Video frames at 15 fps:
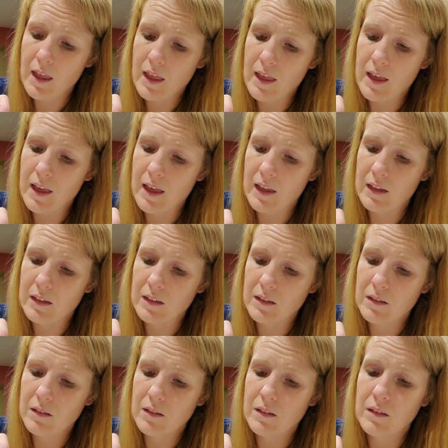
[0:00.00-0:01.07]
and
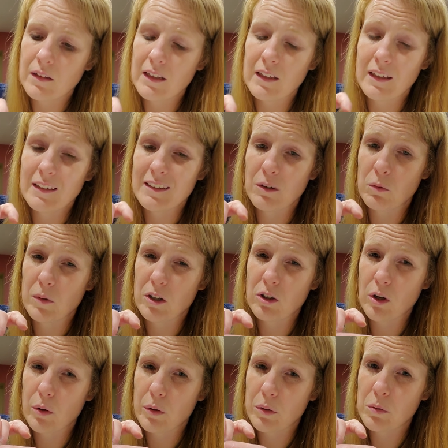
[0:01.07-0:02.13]
because it will
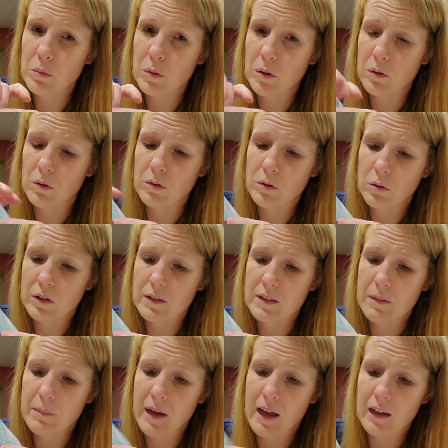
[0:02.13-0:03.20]
go through towards
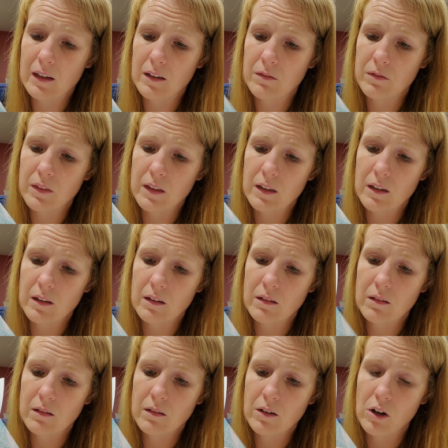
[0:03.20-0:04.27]
the back of the
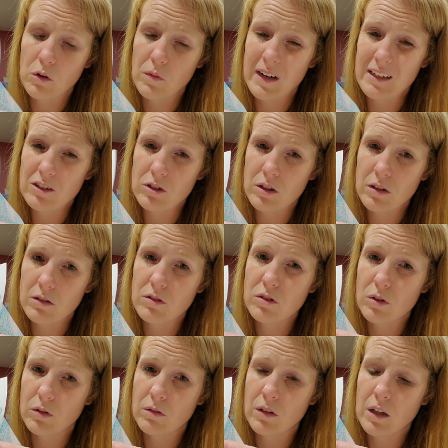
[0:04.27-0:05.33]
eraser.
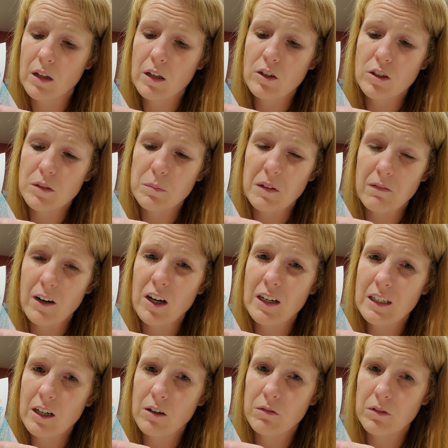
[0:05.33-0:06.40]
So just be very
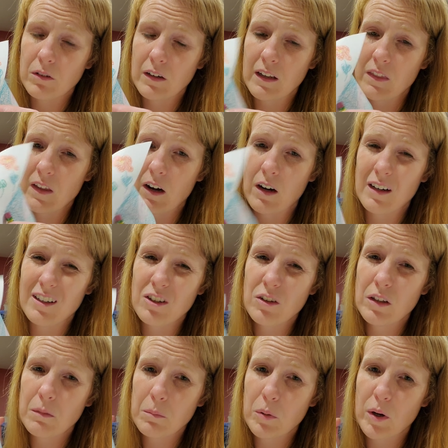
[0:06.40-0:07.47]
careful right there, and you
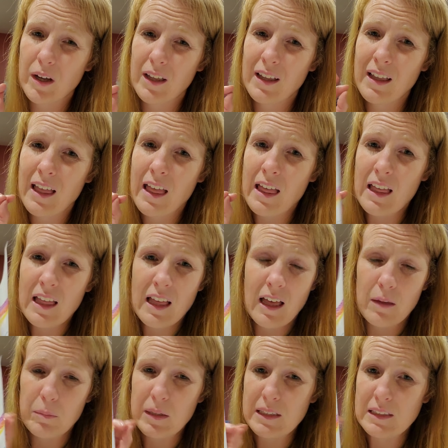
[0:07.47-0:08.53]
can put
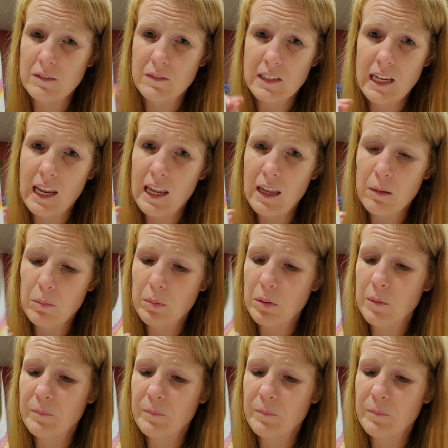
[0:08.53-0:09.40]
a piece of tape